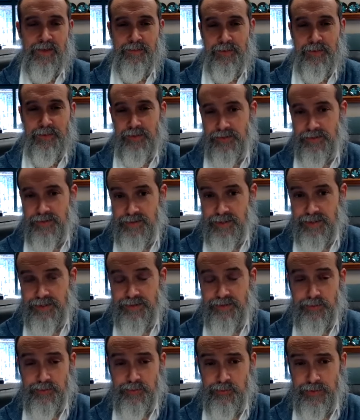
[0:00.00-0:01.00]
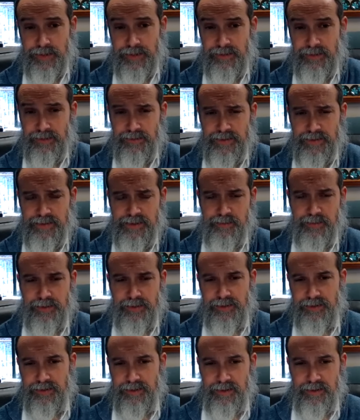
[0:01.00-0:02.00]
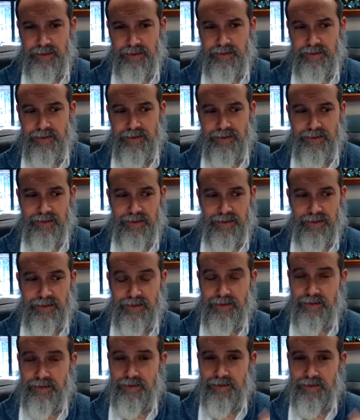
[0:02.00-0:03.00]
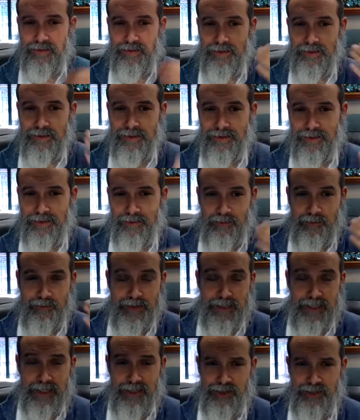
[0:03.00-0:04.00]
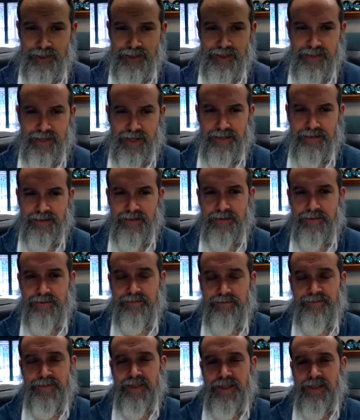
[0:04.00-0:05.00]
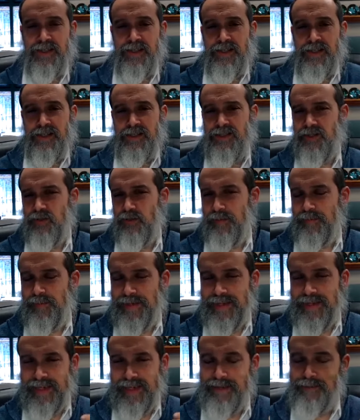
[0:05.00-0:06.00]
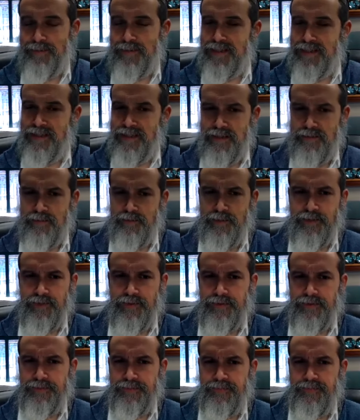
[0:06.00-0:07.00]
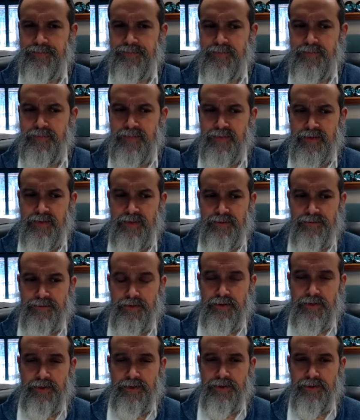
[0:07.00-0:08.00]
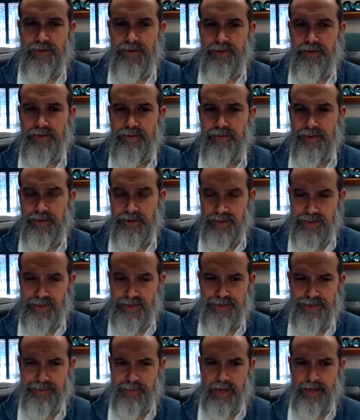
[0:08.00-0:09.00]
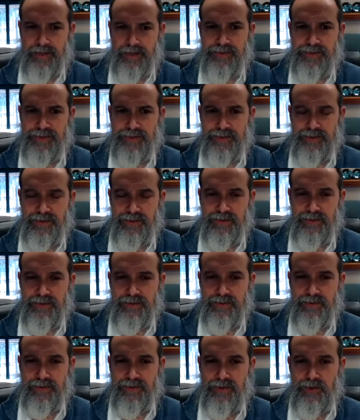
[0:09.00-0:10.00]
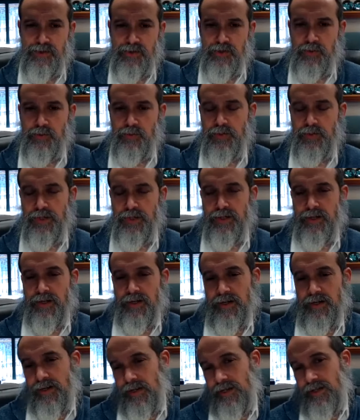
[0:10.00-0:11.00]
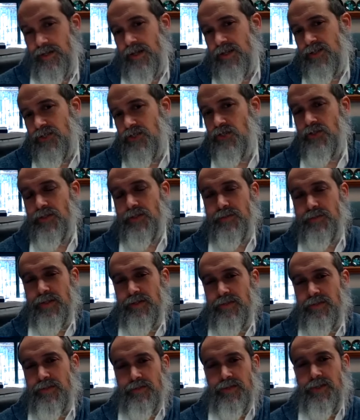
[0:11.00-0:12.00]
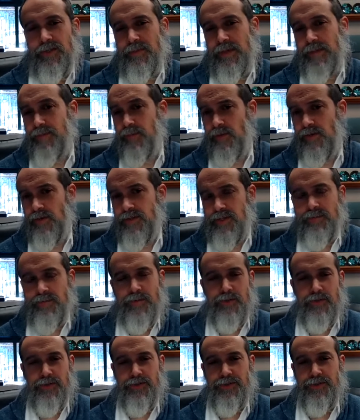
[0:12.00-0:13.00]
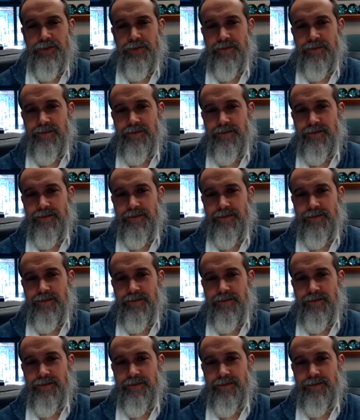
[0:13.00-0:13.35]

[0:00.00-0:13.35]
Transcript: Because that's what's readily visible and, and the, the, the rumination is not. So it became a symbol for religious hypocrisy, where uh, I'll show you, uh, look at my paws, I'm kosher,